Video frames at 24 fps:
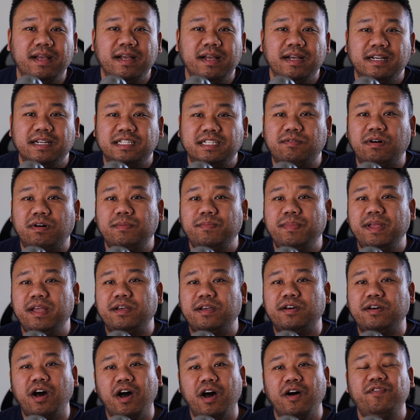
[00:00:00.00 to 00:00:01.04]
Someone being
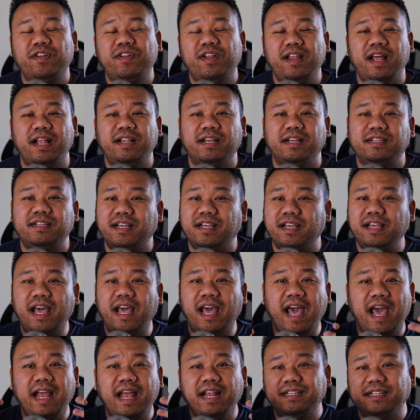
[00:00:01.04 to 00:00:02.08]
confident and just saying,
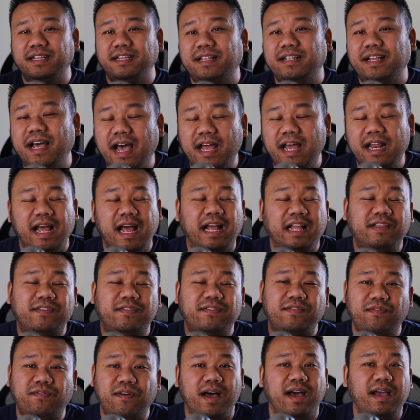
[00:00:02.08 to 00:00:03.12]
hey, this and that, that's
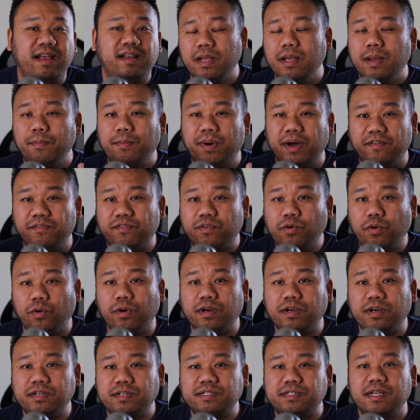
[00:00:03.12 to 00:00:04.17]
fine. But of
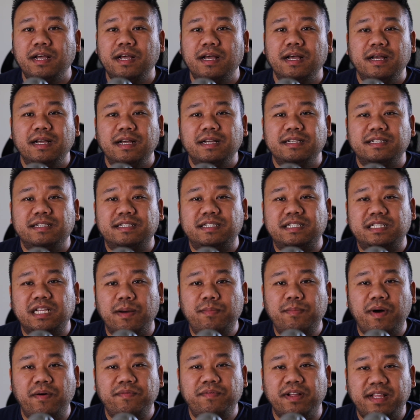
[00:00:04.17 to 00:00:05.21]
course,
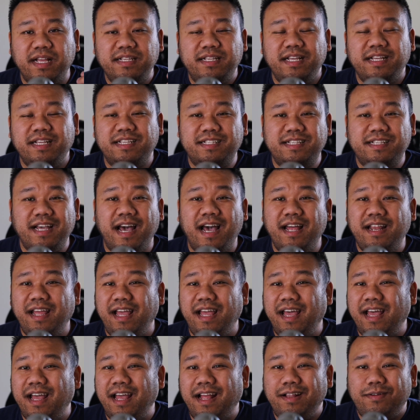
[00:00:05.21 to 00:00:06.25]
some of the things he said,
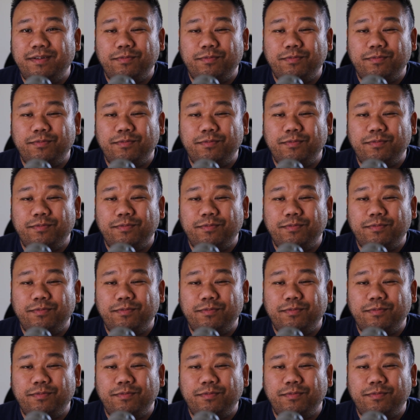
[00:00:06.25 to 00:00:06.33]
it